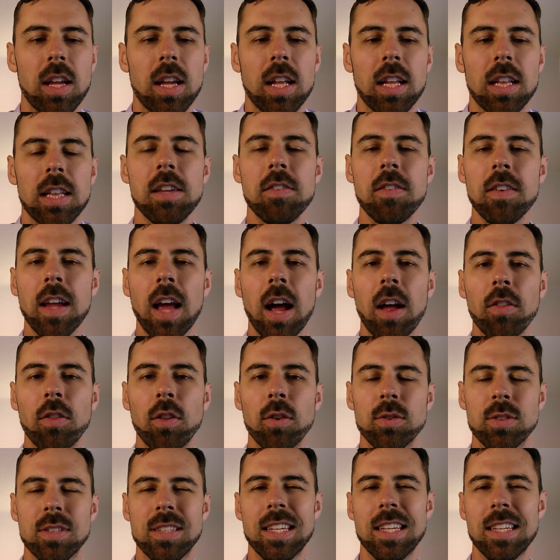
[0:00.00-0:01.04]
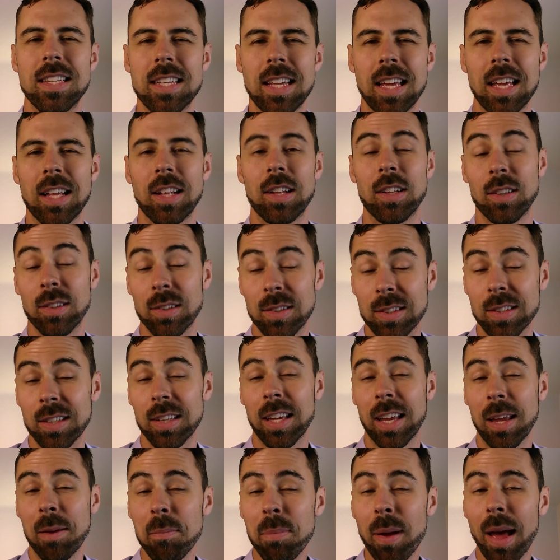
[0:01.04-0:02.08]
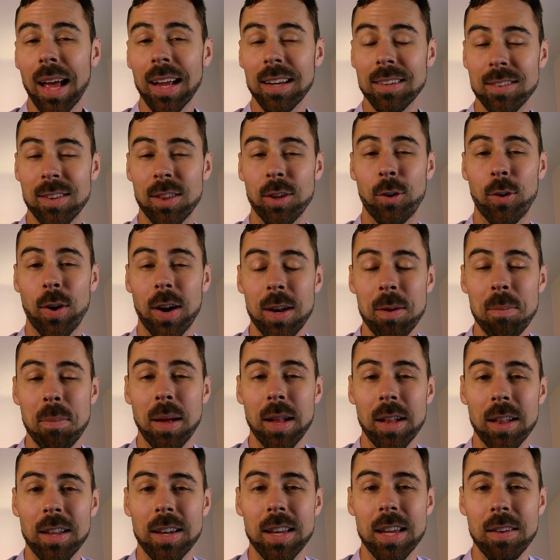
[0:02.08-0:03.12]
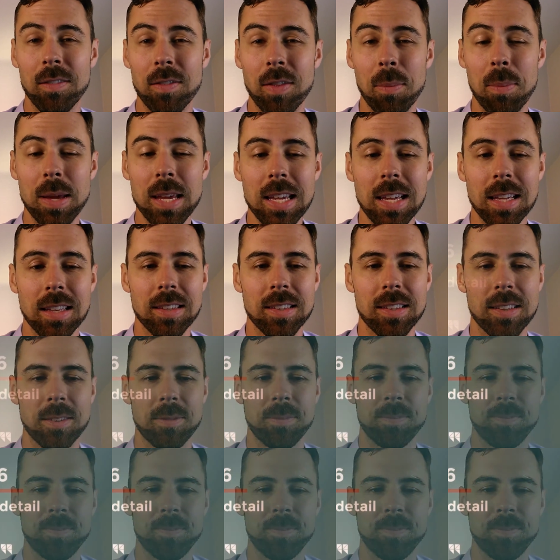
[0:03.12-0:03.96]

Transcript: Leaving out those details impacts the credibility of the piece.